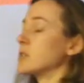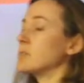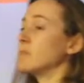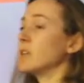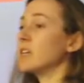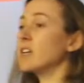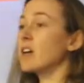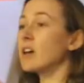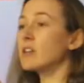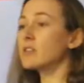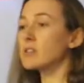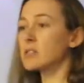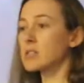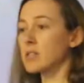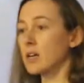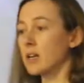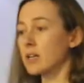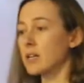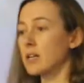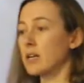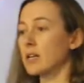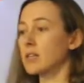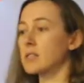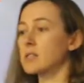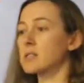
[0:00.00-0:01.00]
to meet other
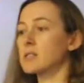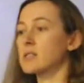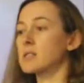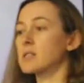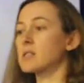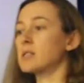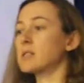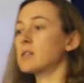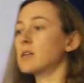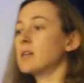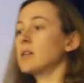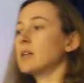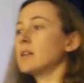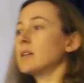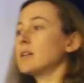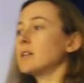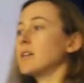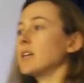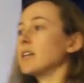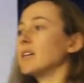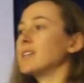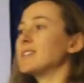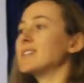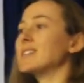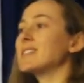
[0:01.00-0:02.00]
cyclists,
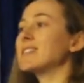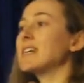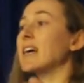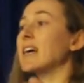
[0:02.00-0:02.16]
keen to